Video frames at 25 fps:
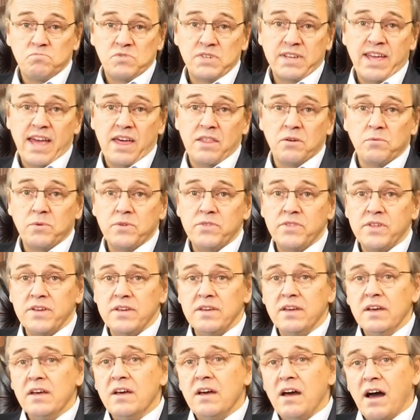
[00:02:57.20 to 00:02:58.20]
together with
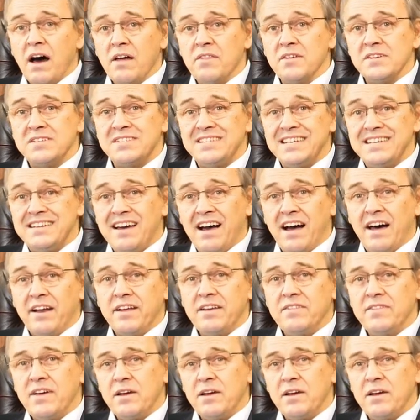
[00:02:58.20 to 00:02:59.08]
the other Stidari,